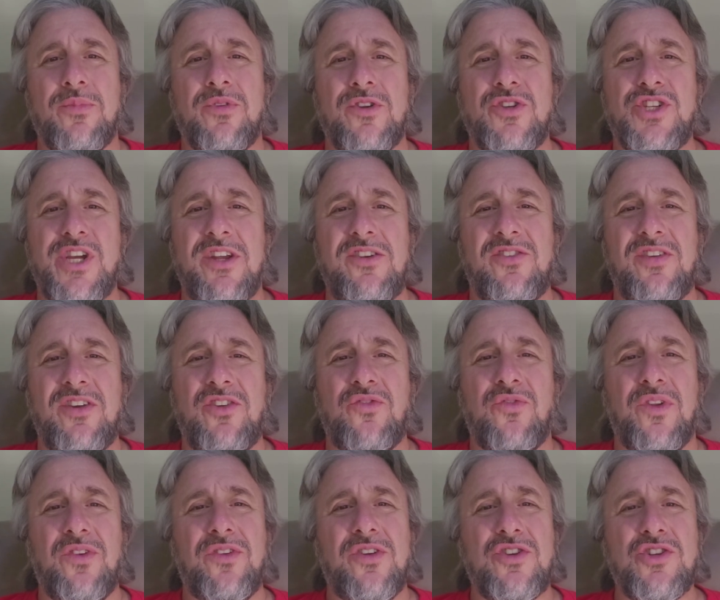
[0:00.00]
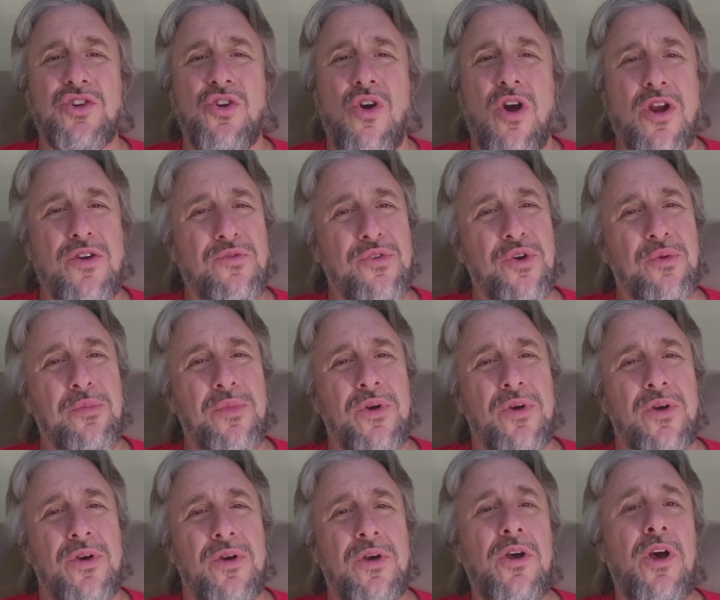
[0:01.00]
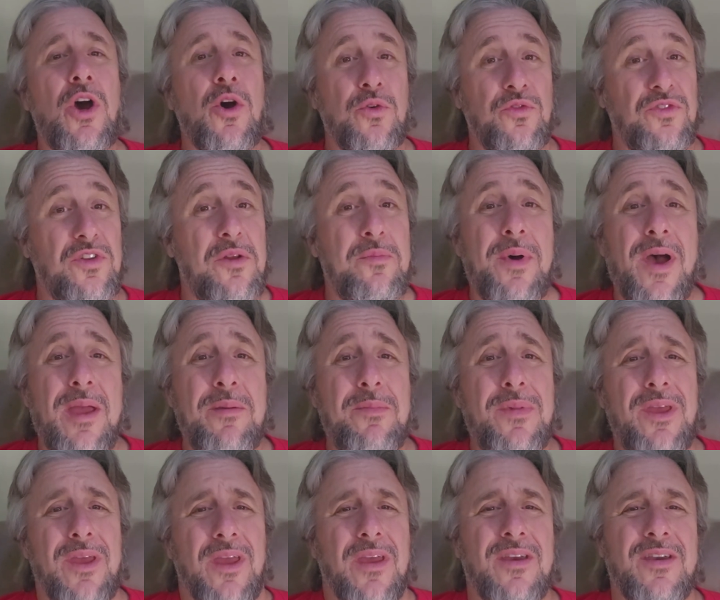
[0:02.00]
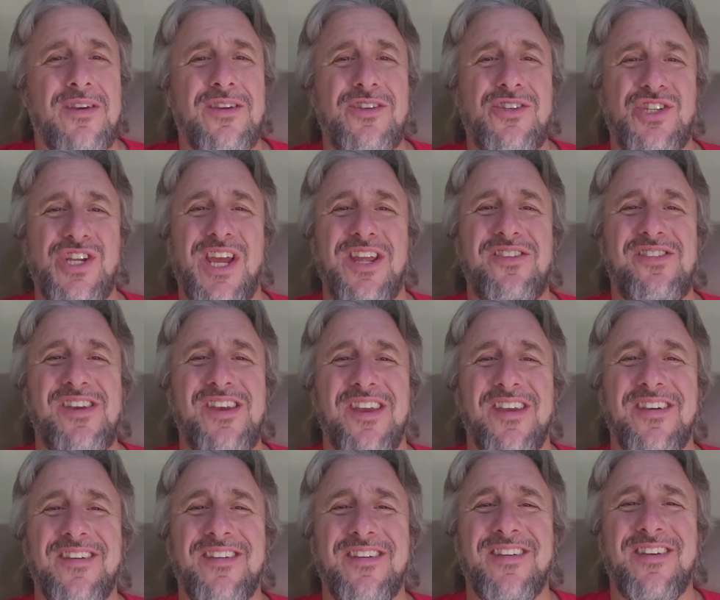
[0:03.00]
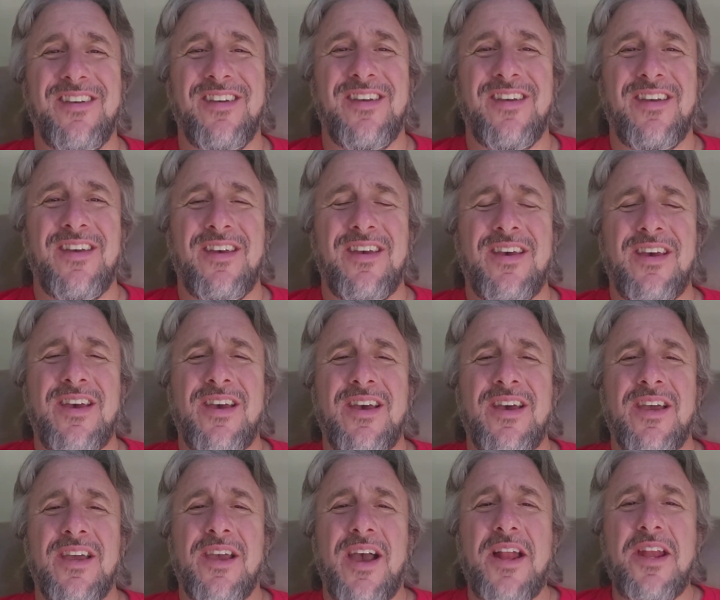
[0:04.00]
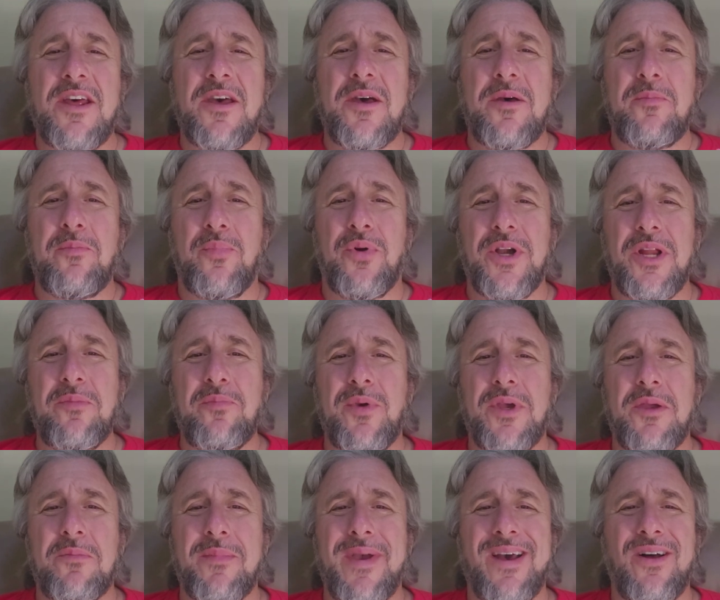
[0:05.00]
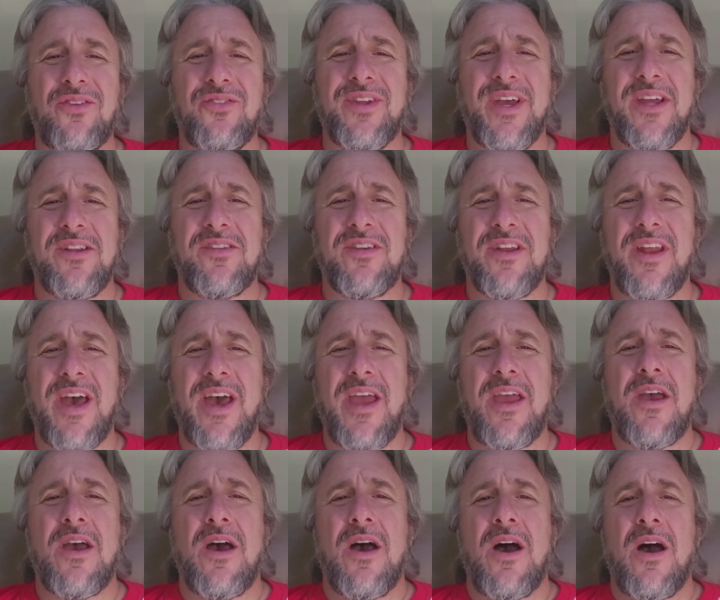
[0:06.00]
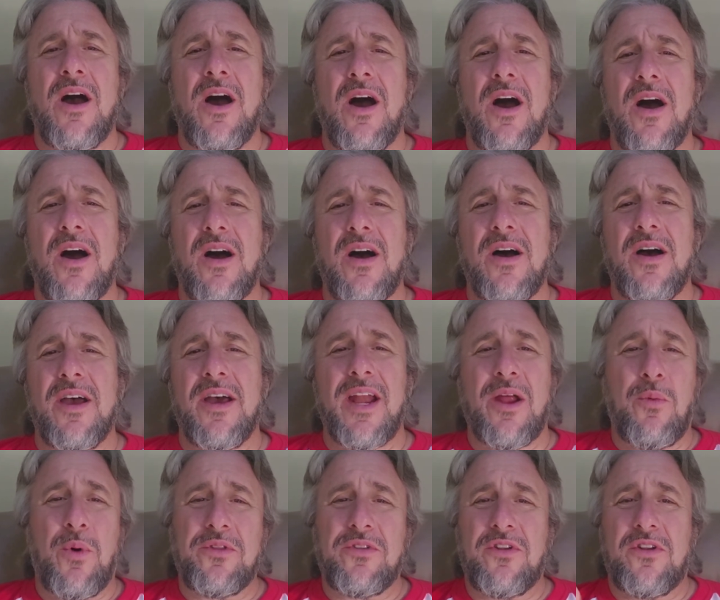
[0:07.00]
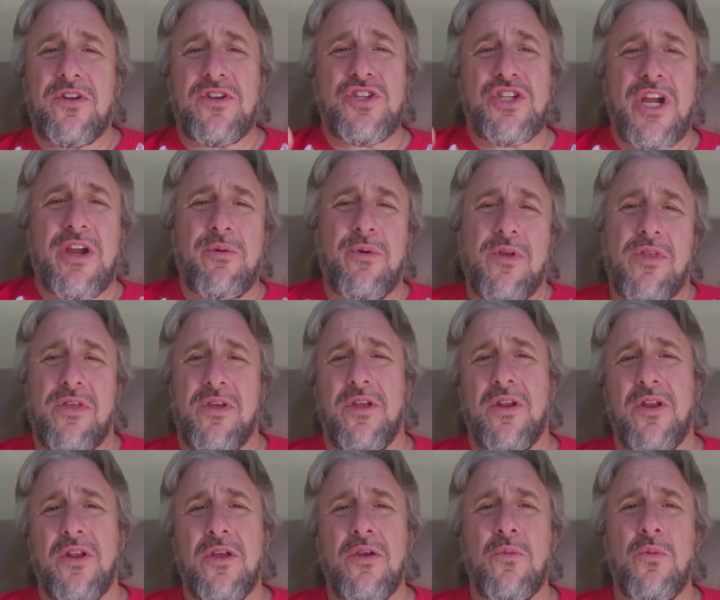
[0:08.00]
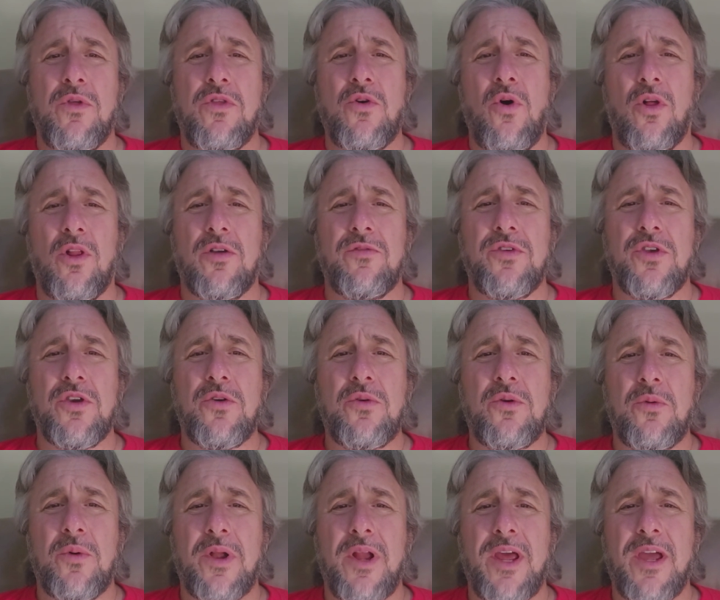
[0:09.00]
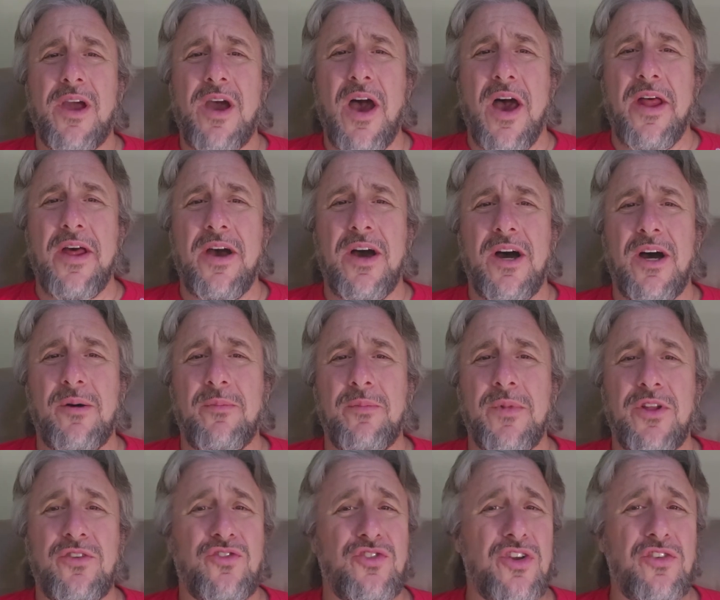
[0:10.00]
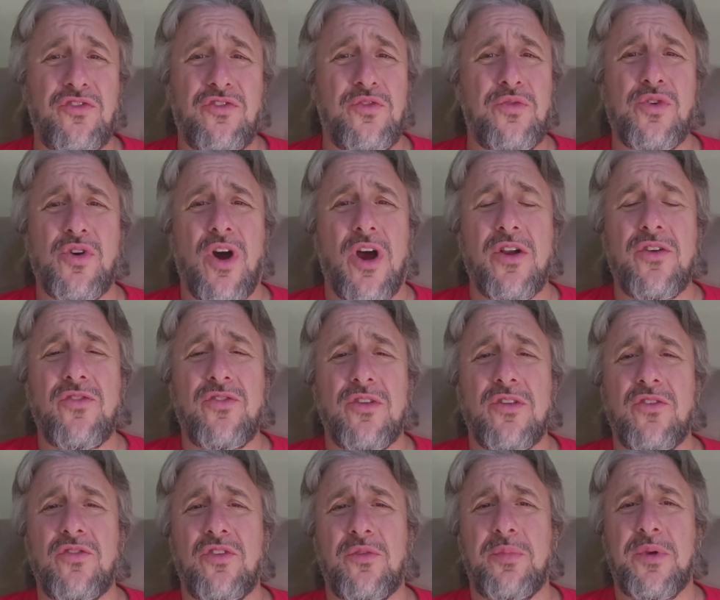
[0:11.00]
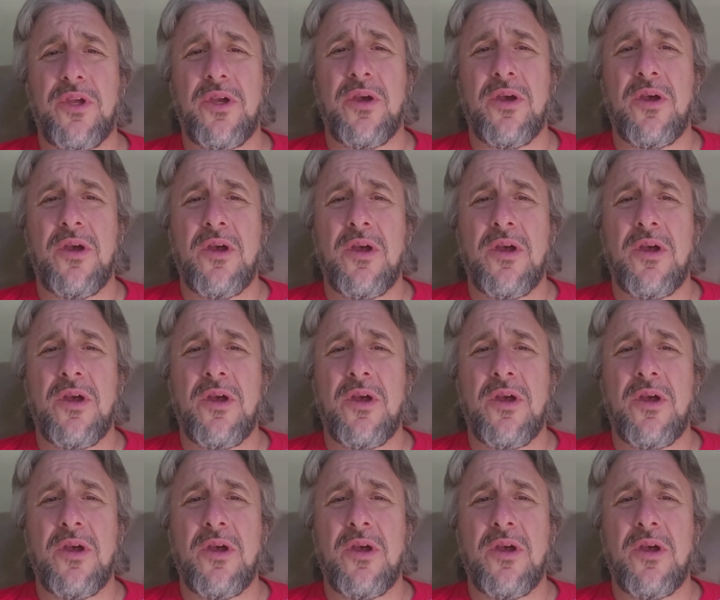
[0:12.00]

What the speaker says: to JT's Vintage Card Room, hosted by me, JT. Got a pretty big mail day today, and I wanted to share with all of you what I got. It's just 2 cards, so this will be a